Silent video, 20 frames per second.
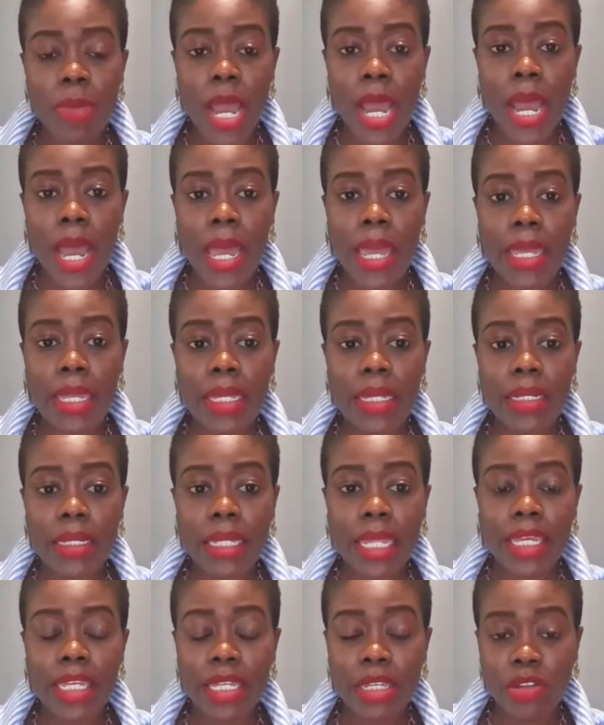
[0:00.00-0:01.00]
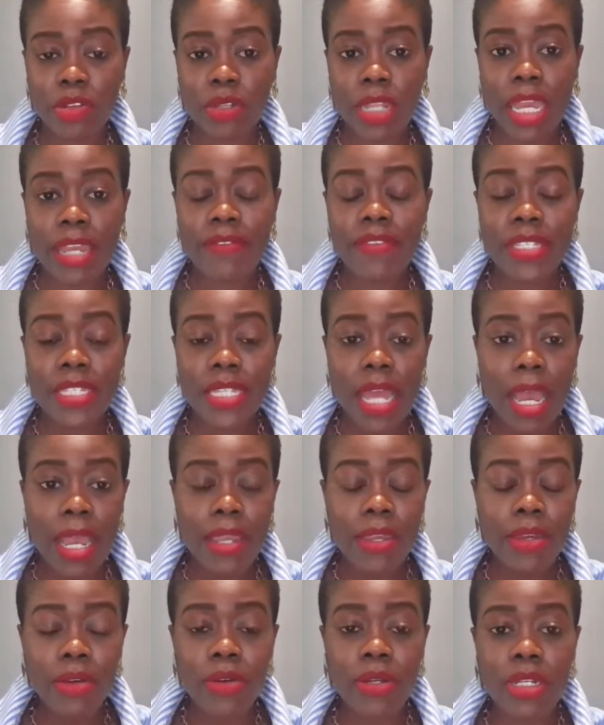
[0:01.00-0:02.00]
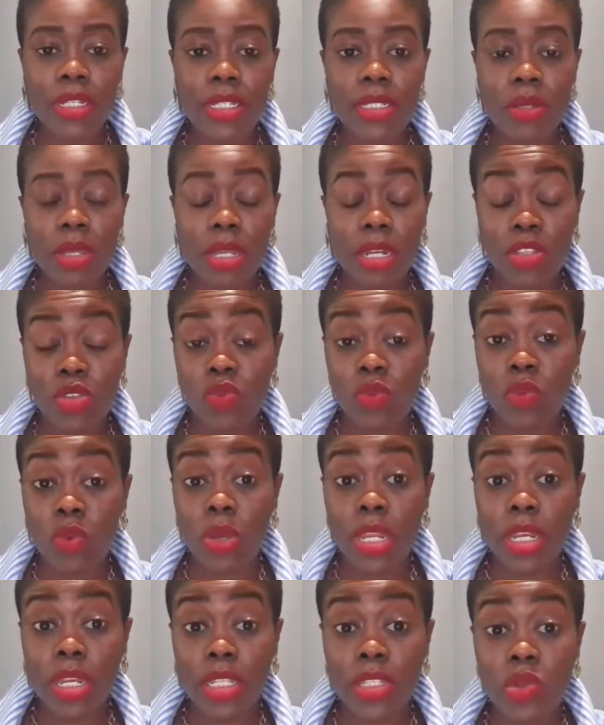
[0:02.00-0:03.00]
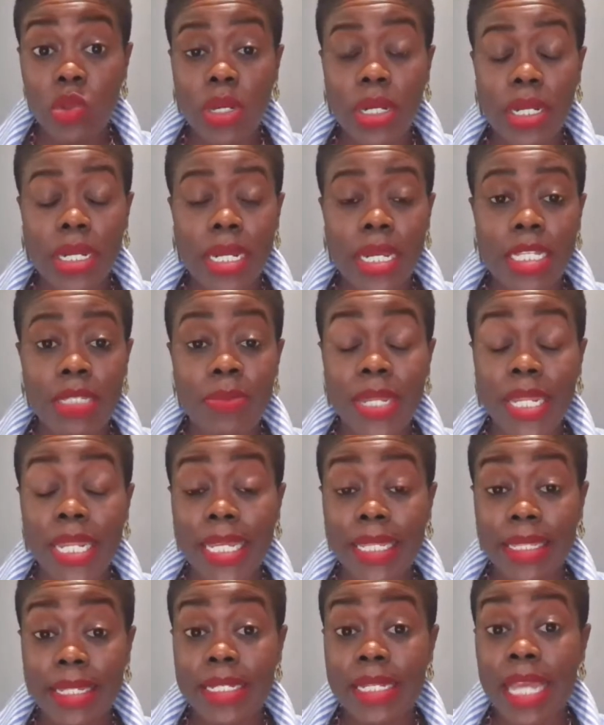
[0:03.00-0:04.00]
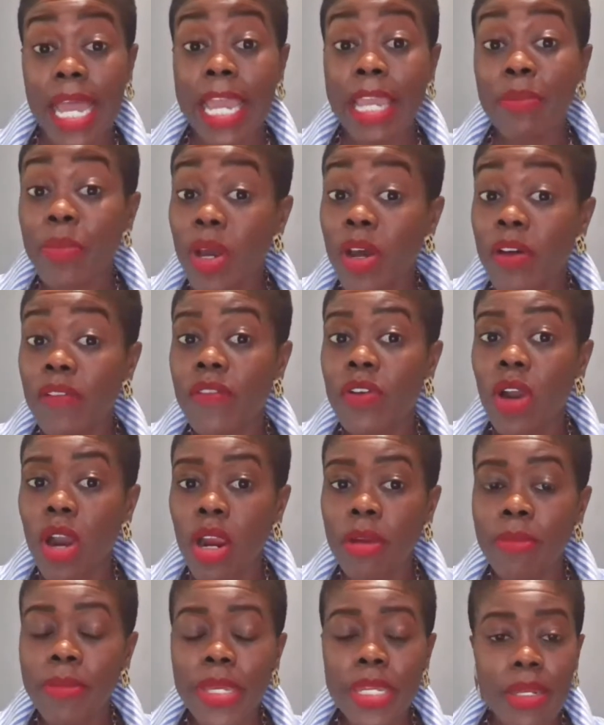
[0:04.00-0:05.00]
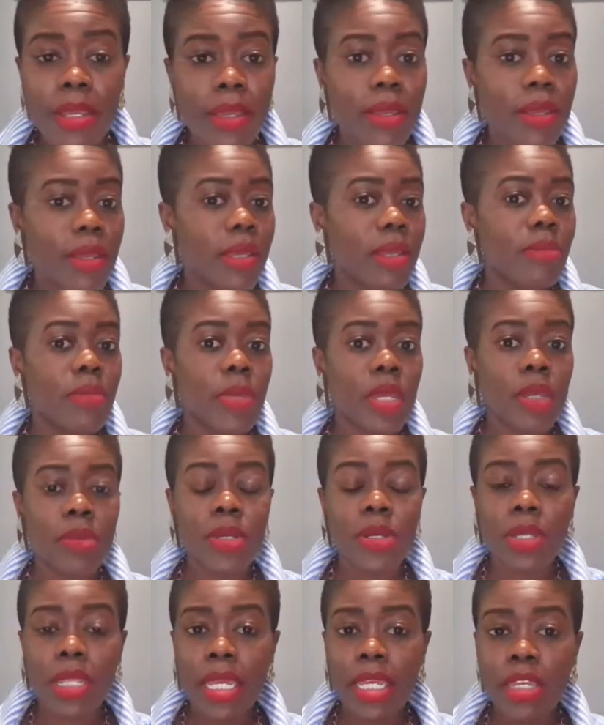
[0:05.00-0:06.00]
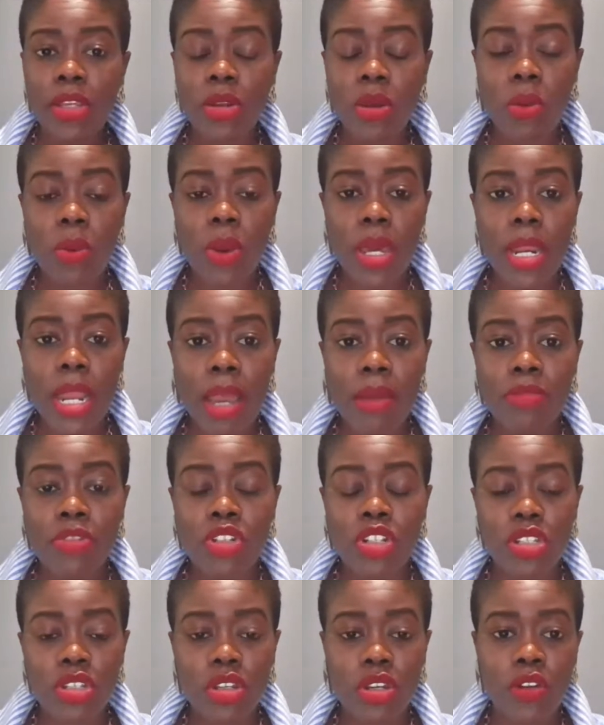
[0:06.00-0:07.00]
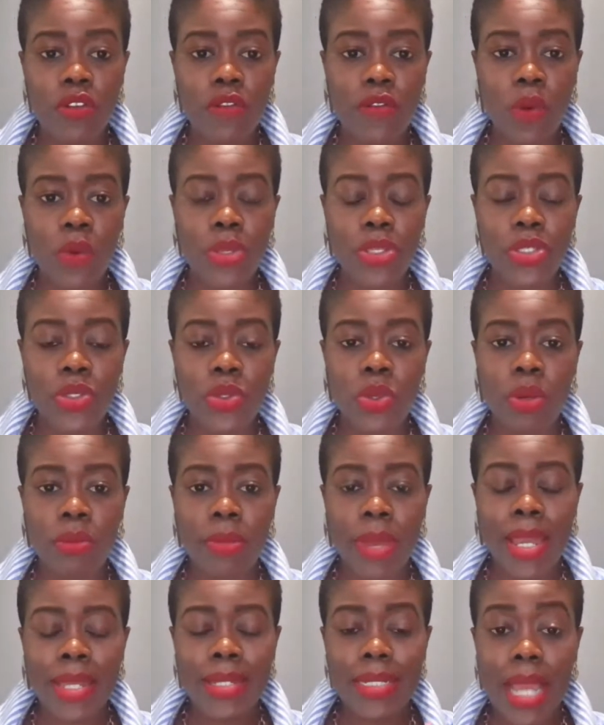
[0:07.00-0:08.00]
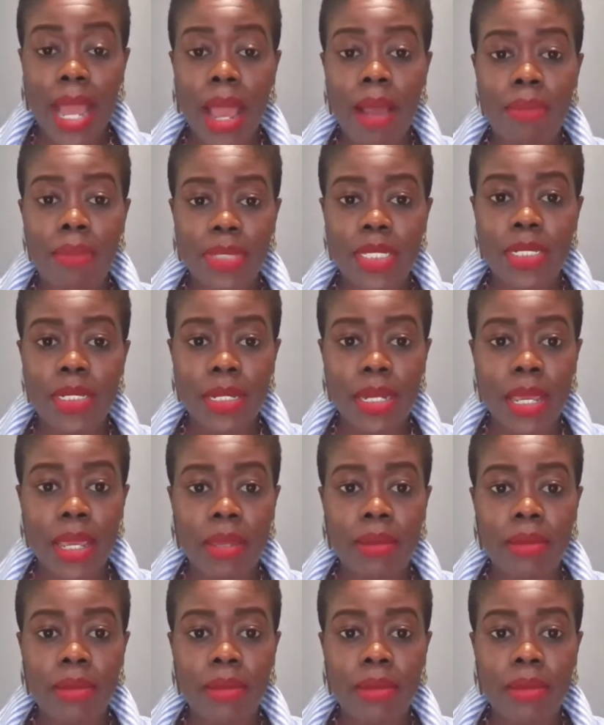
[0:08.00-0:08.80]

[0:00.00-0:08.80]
by like your lifestyle and it's organized by like the type of garment, maybe you're like, you know what? I'm just going to focus on my tops today.